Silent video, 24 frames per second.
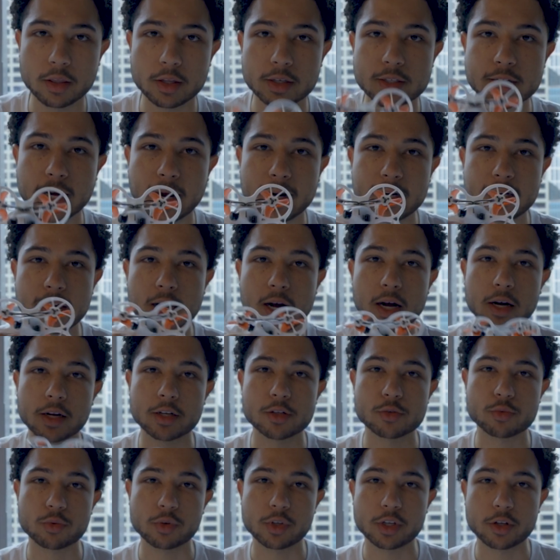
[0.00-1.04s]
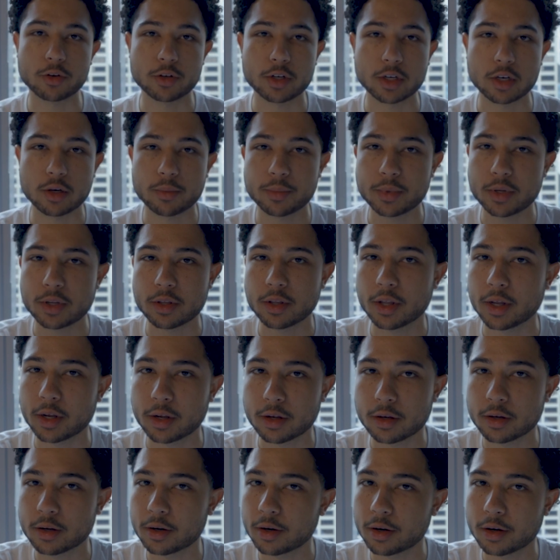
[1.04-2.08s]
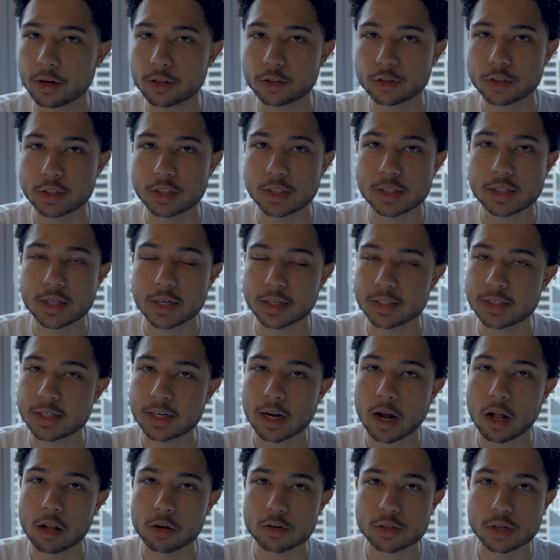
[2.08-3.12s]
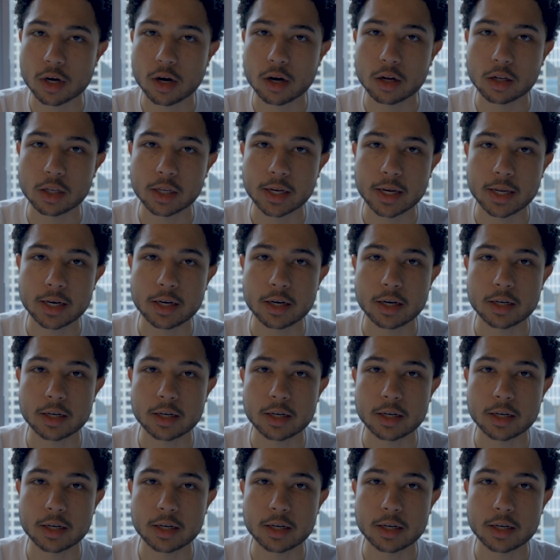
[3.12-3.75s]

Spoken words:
The Tinyhawk is really only gonna be like $160 all in,